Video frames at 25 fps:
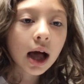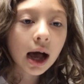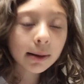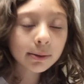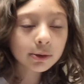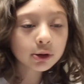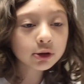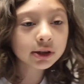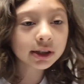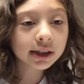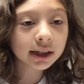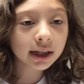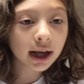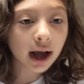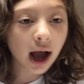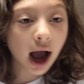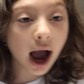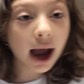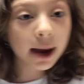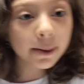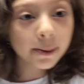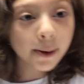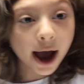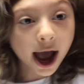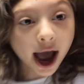I'm using an
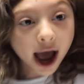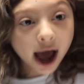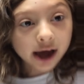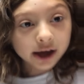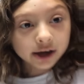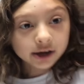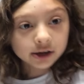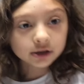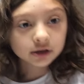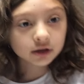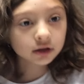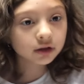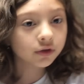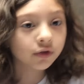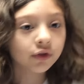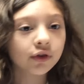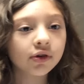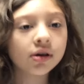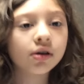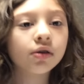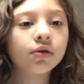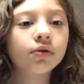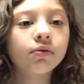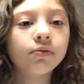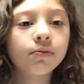iPad to
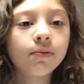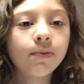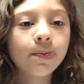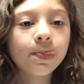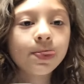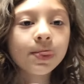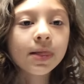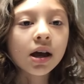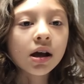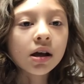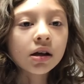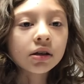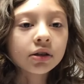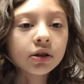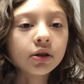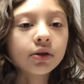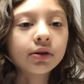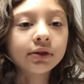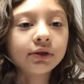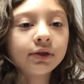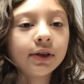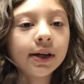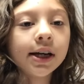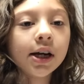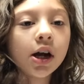film.
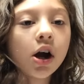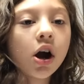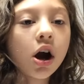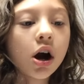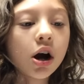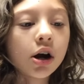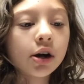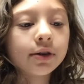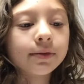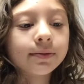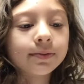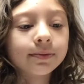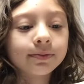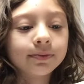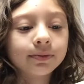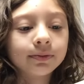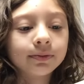So it's very hard.